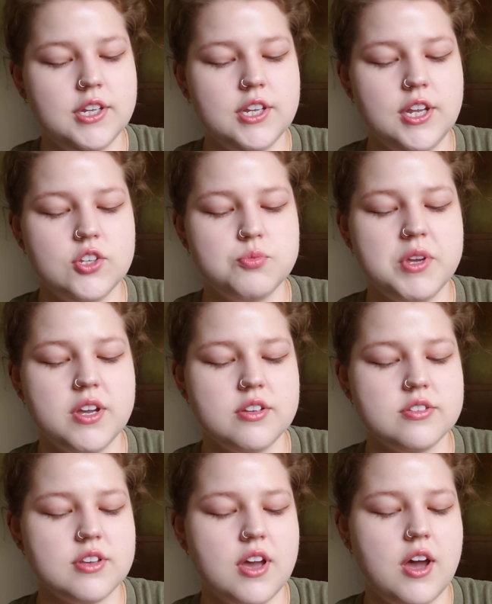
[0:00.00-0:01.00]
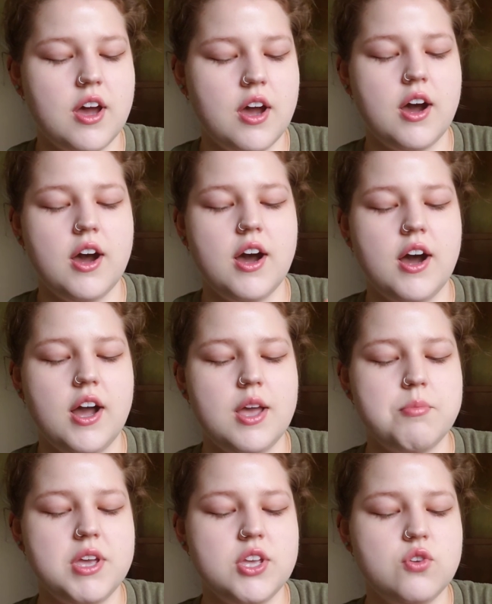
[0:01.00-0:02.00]
is because I
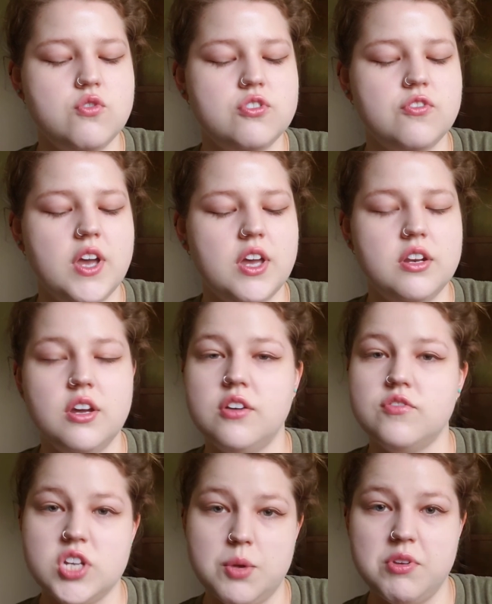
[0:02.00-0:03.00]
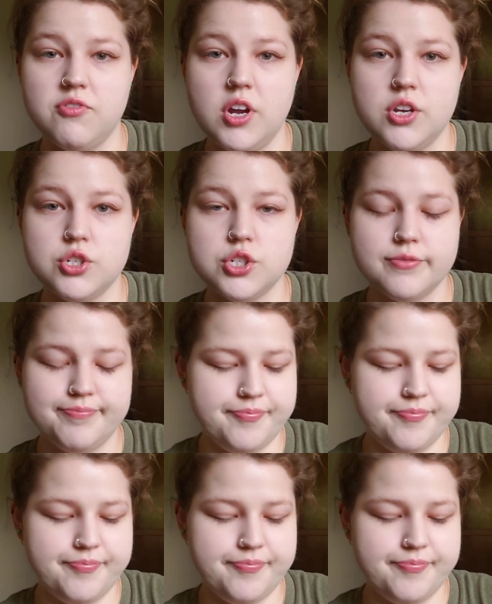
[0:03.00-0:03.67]
am a huge fan of Jaime French.